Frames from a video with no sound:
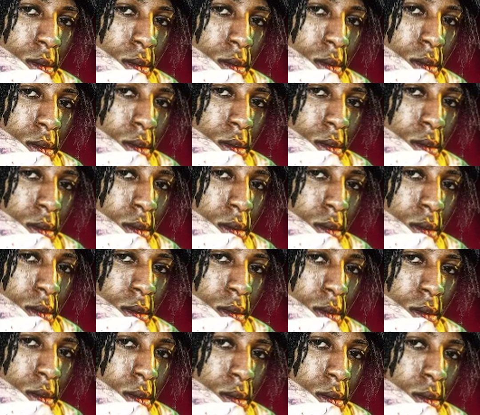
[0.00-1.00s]

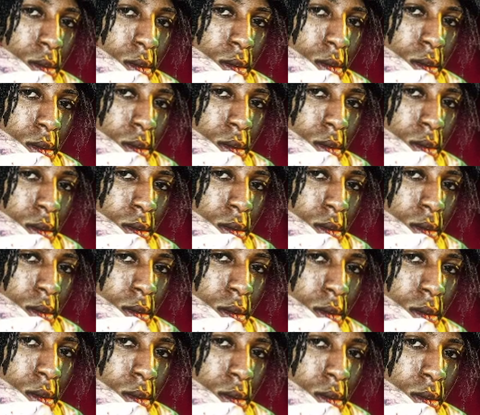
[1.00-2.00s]

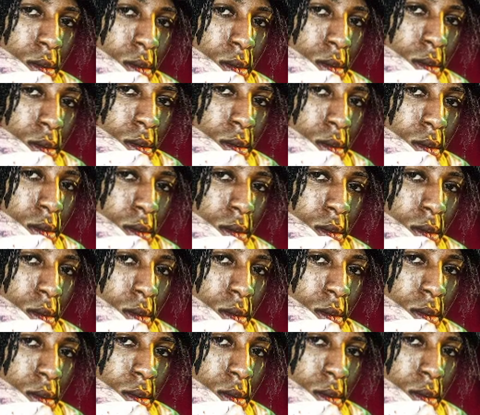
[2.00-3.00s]

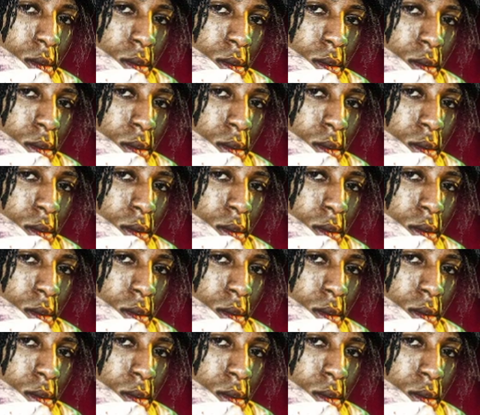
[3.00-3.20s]
The person shown says nothing.